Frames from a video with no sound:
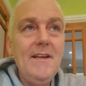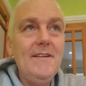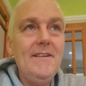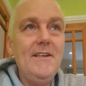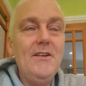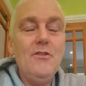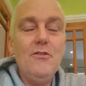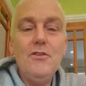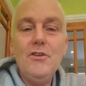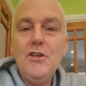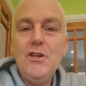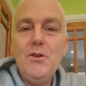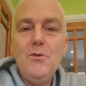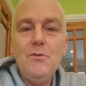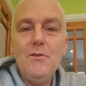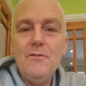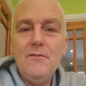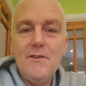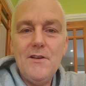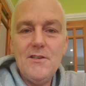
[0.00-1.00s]
They don't go to
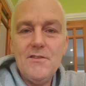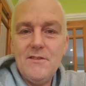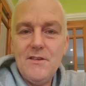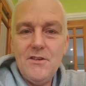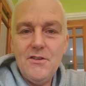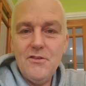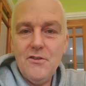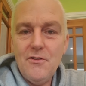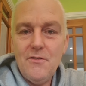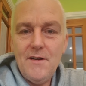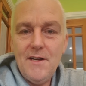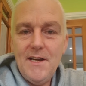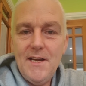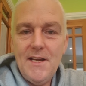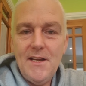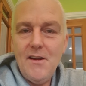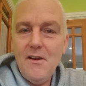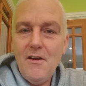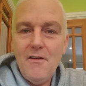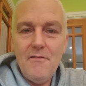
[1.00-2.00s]
university during the day.
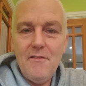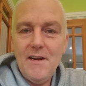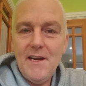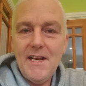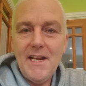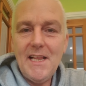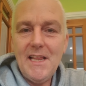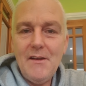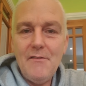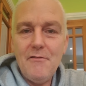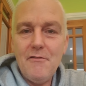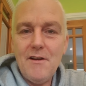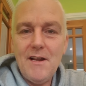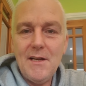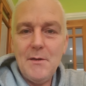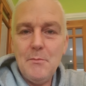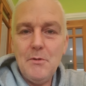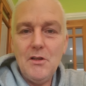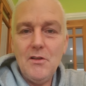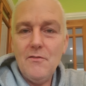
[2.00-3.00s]
They're not a very clever
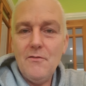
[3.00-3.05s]
animal,